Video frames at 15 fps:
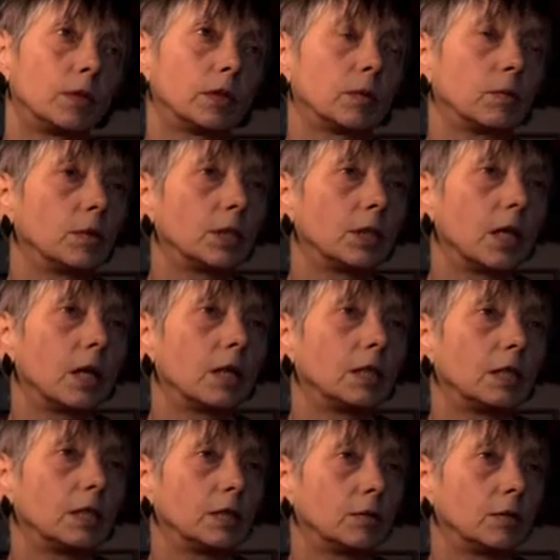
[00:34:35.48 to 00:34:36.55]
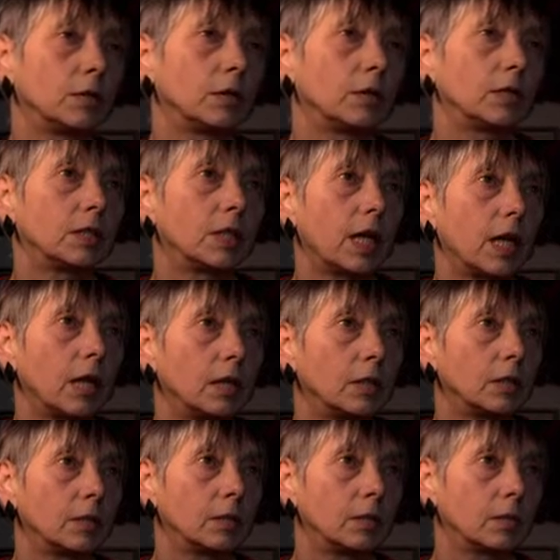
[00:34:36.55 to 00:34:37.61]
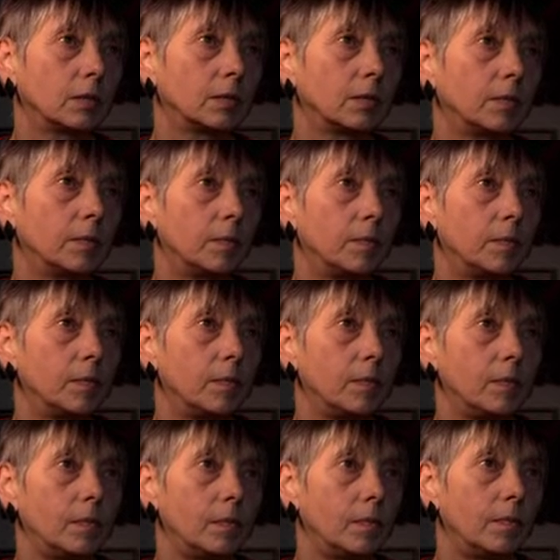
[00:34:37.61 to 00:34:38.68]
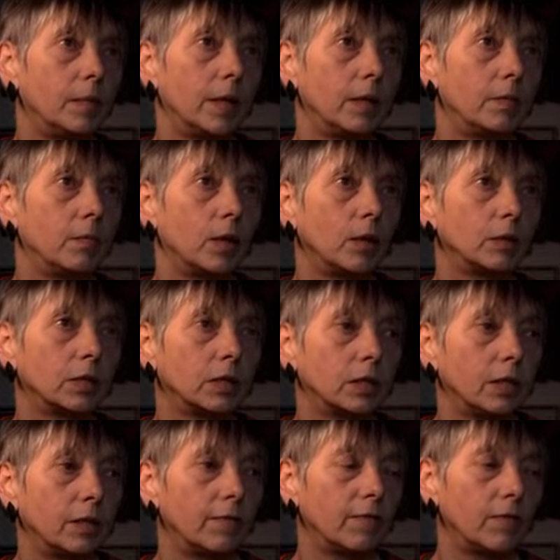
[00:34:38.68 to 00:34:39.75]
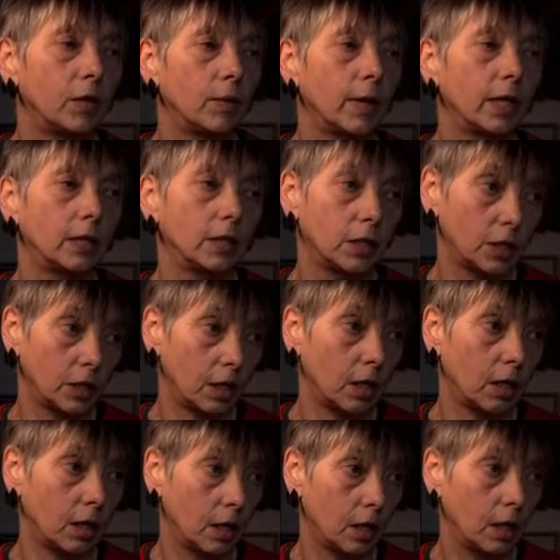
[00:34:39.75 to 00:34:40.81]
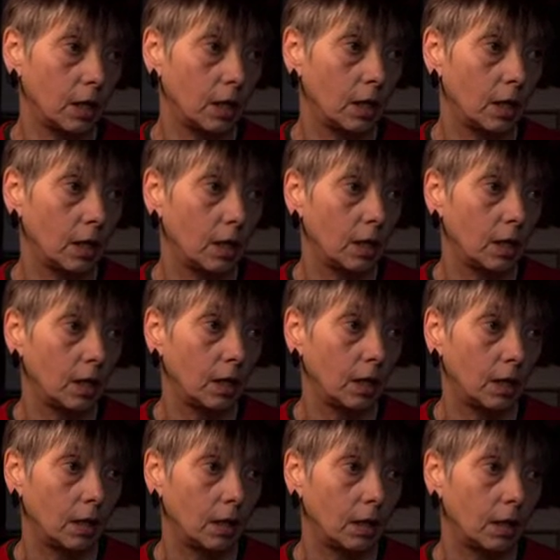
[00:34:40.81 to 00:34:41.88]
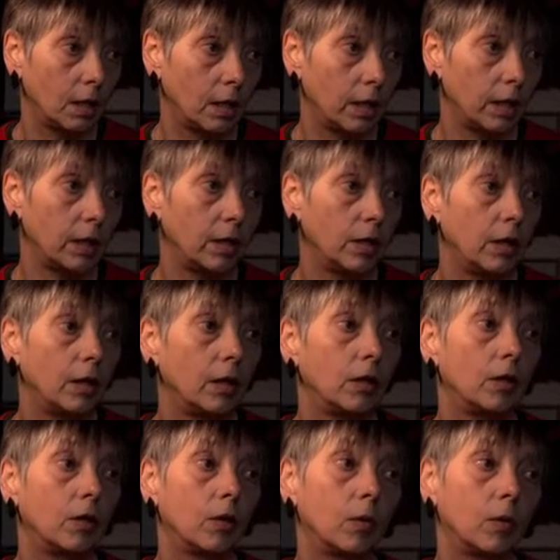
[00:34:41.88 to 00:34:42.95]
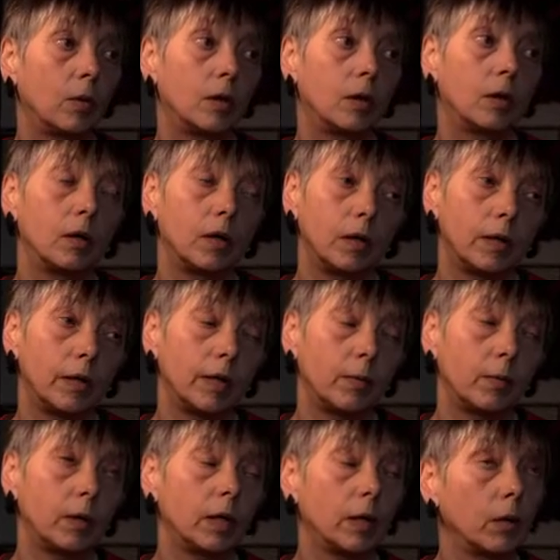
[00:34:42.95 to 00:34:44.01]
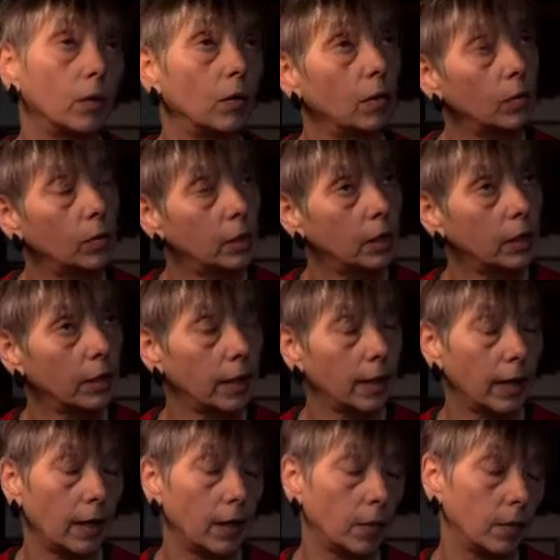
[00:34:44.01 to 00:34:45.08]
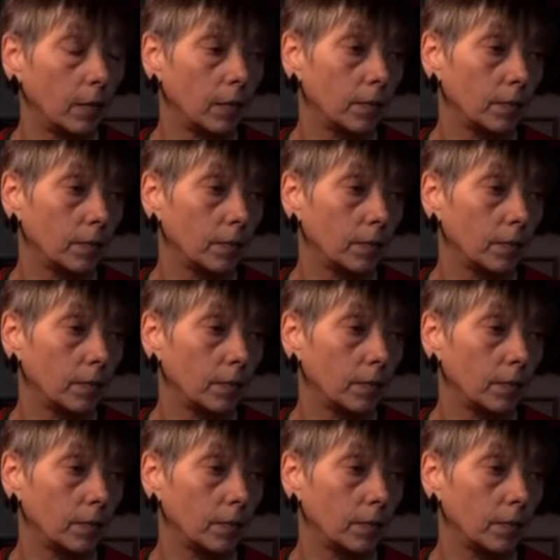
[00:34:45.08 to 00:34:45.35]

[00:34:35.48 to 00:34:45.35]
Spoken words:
Which artist would you say has been most influential in your early work or work now?